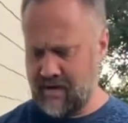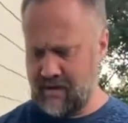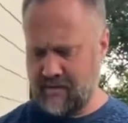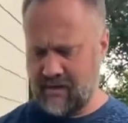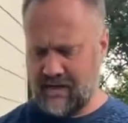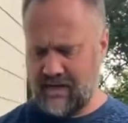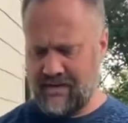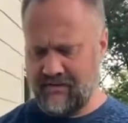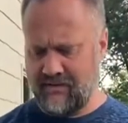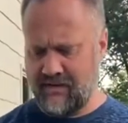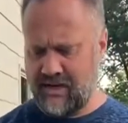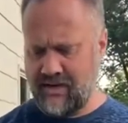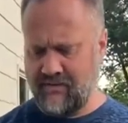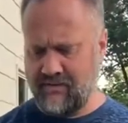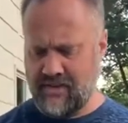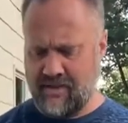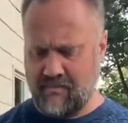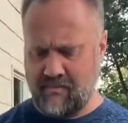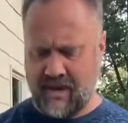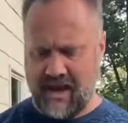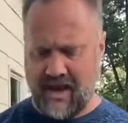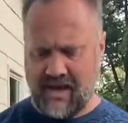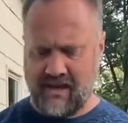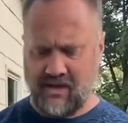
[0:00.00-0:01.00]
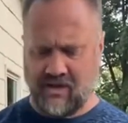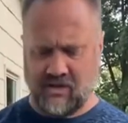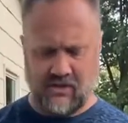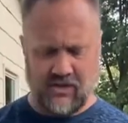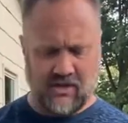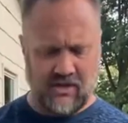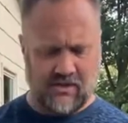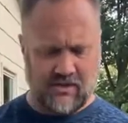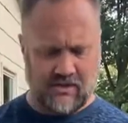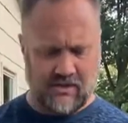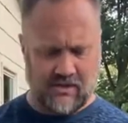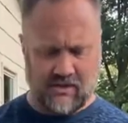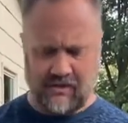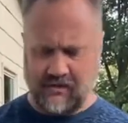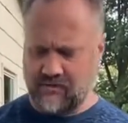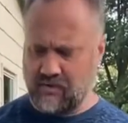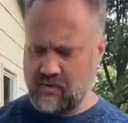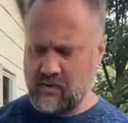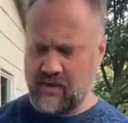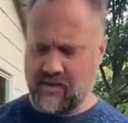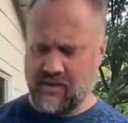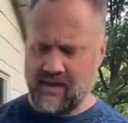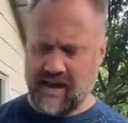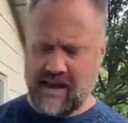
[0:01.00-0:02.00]
mean, even the packaging and the stuff, the
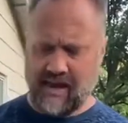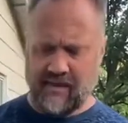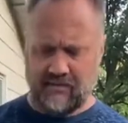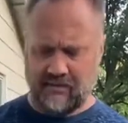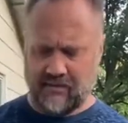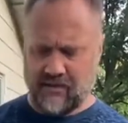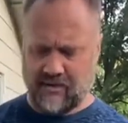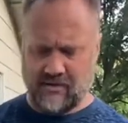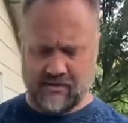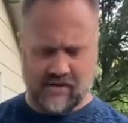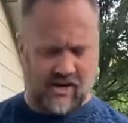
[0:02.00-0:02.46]
way the Athlons